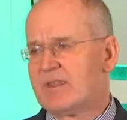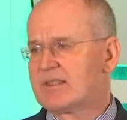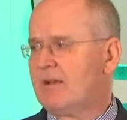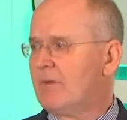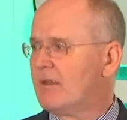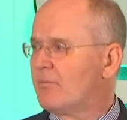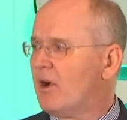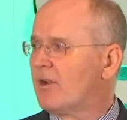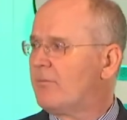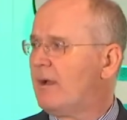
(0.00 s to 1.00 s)
some of the
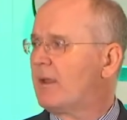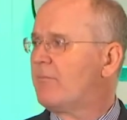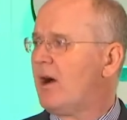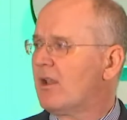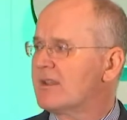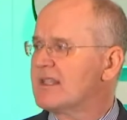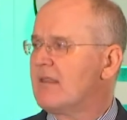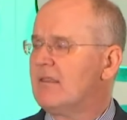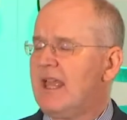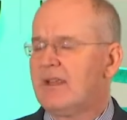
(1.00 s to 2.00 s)
broader public policy
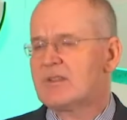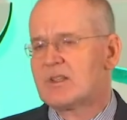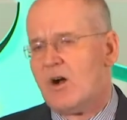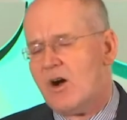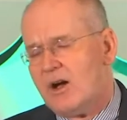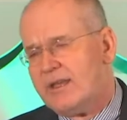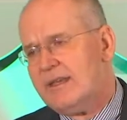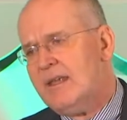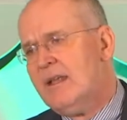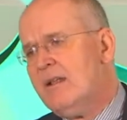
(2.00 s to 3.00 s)
things on,
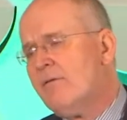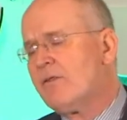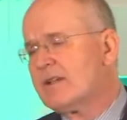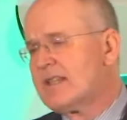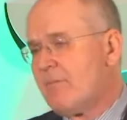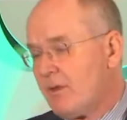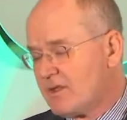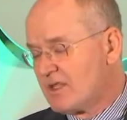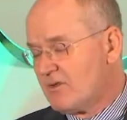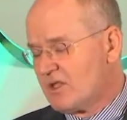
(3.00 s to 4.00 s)
for example,
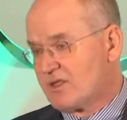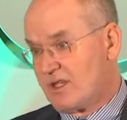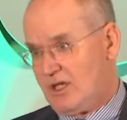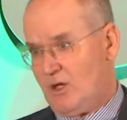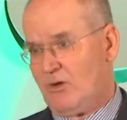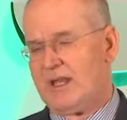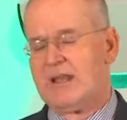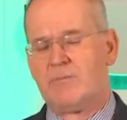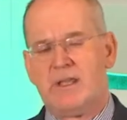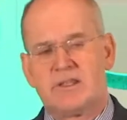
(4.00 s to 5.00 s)
the Social Security
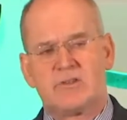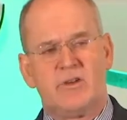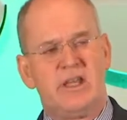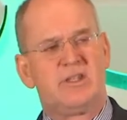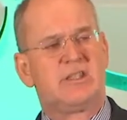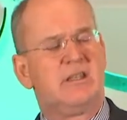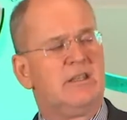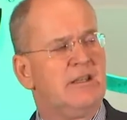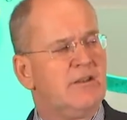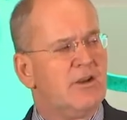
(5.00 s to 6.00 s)

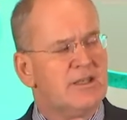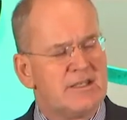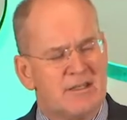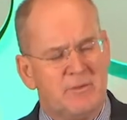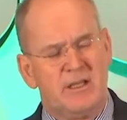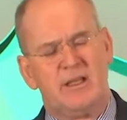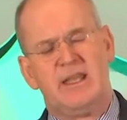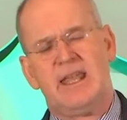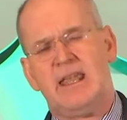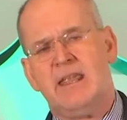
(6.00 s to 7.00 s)
Administration, on
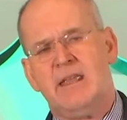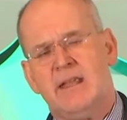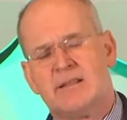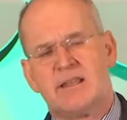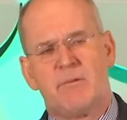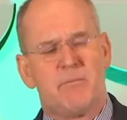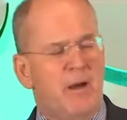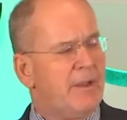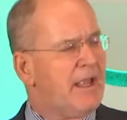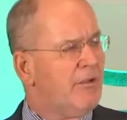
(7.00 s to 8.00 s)
disability, some of the
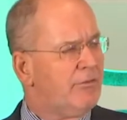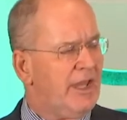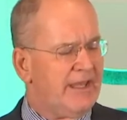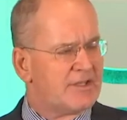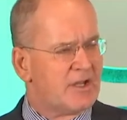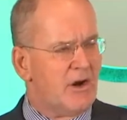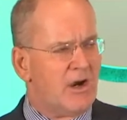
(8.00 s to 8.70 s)
public health things